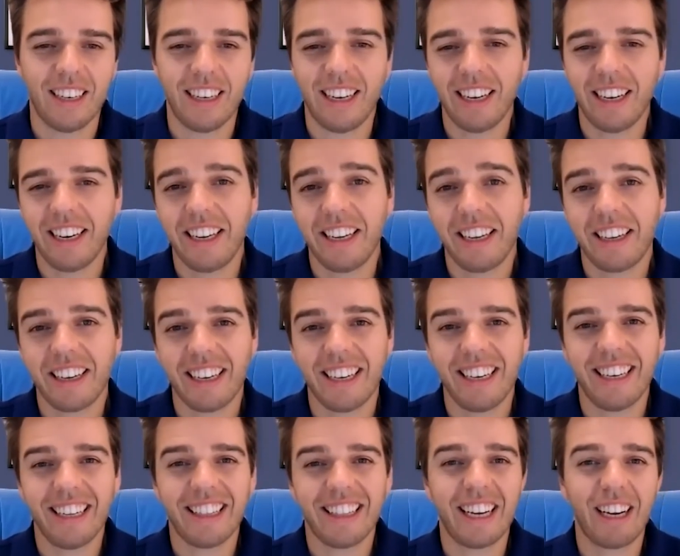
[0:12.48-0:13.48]
Hi, Rick.
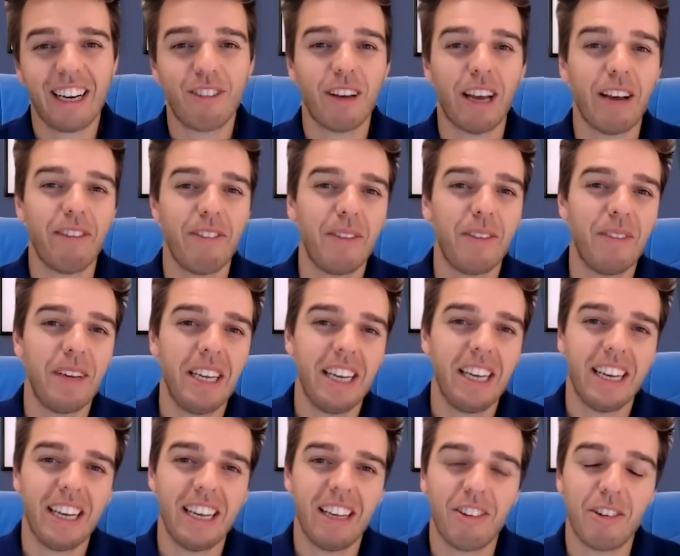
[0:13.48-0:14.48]
Thanks for having
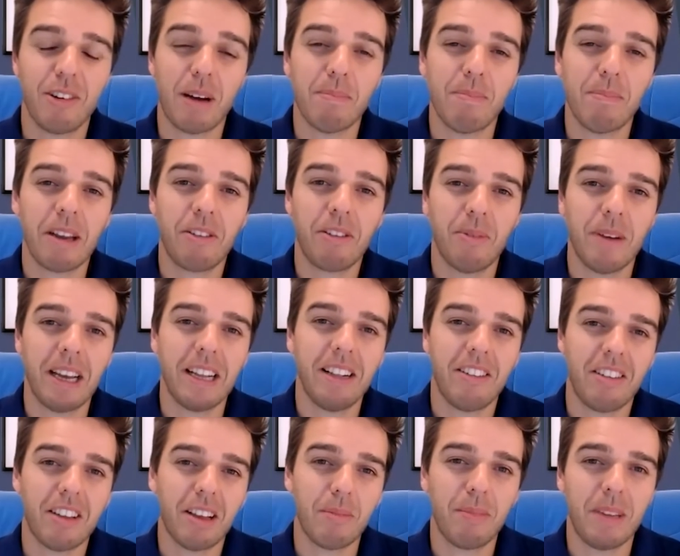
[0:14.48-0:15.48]
me. So I'm Bert
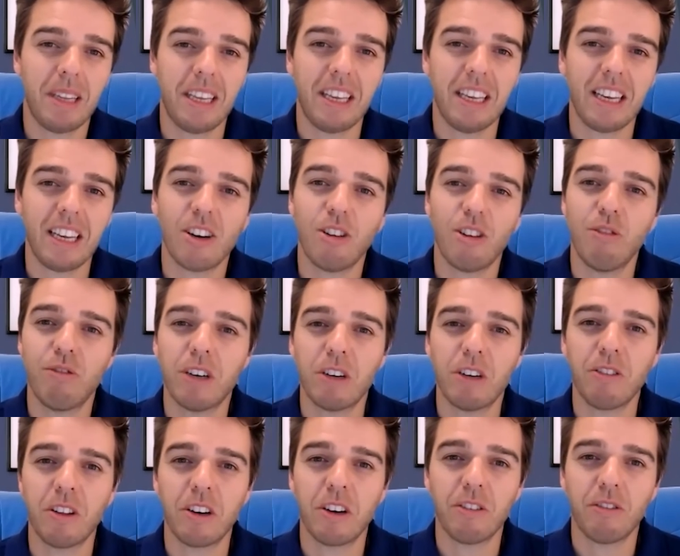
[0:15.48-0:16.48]
Wijns. I'm the
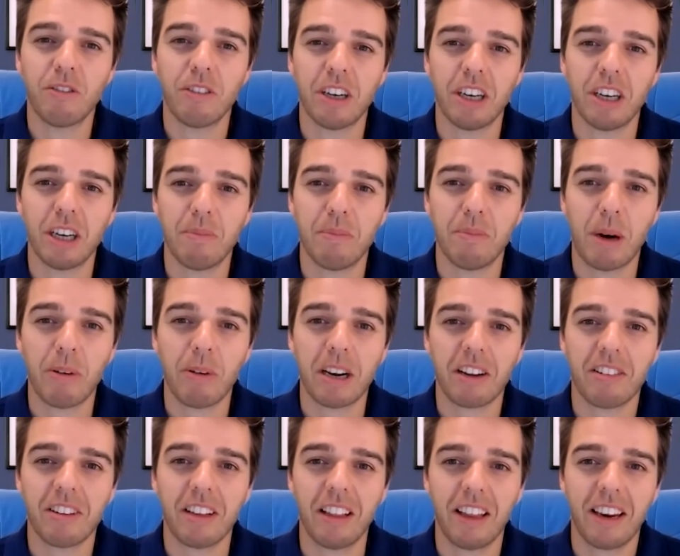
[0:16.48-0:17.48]
co-founder of Power
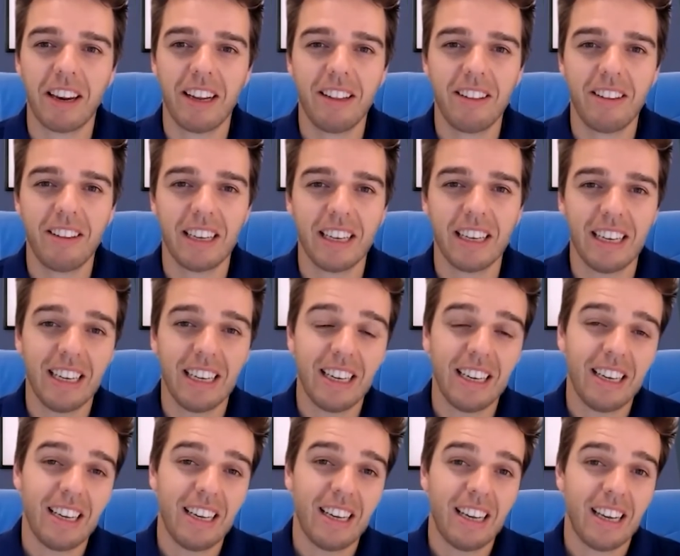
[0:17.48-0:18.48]
Accelerate.
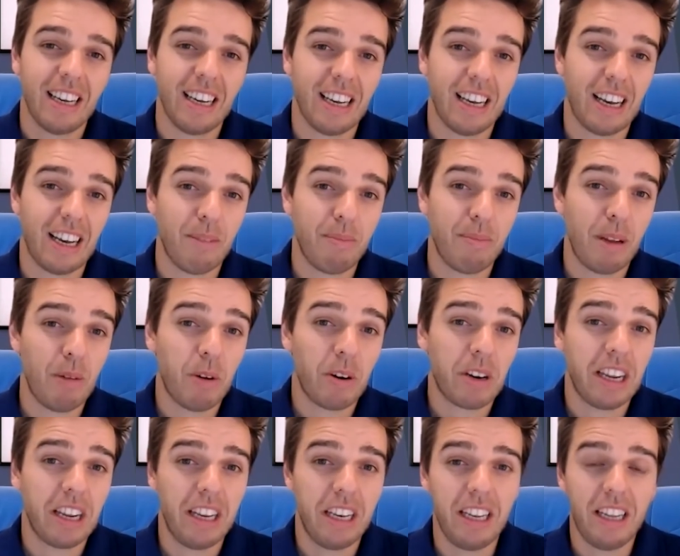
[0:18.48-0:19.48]
Been
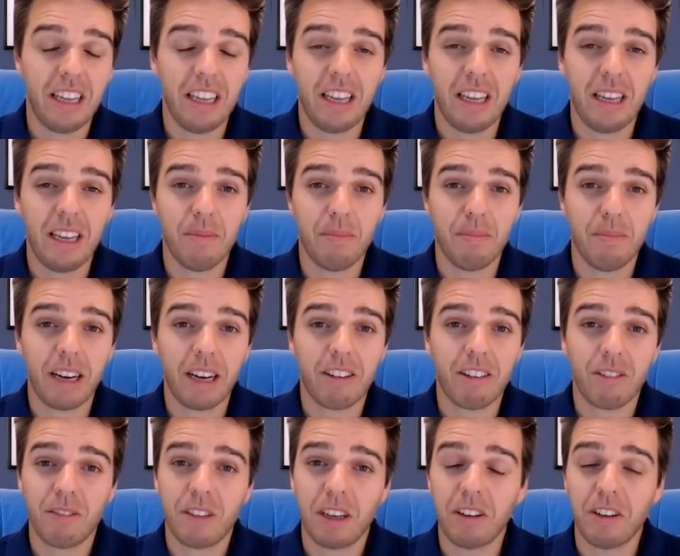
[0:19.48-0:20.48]
working in the
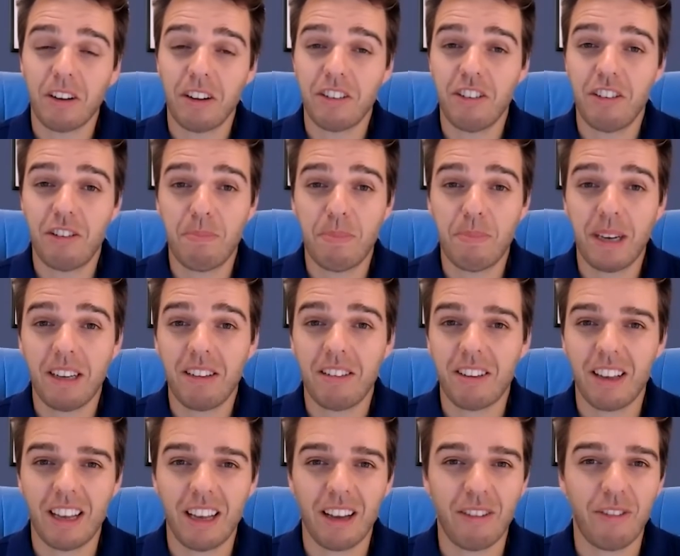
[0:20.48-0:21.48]
Microsoft technology
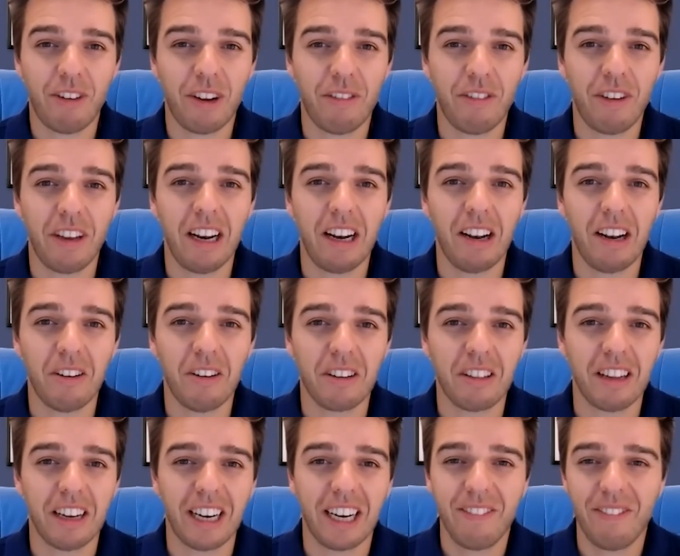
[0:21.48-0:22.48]
space for a very long
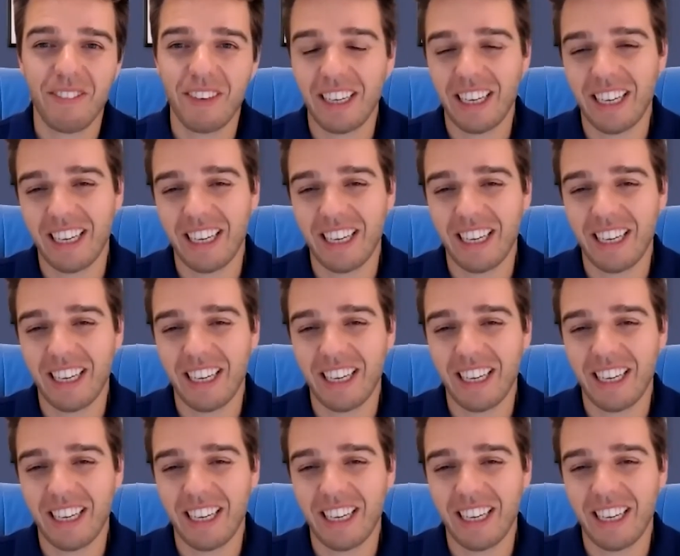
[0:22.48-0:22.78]
time.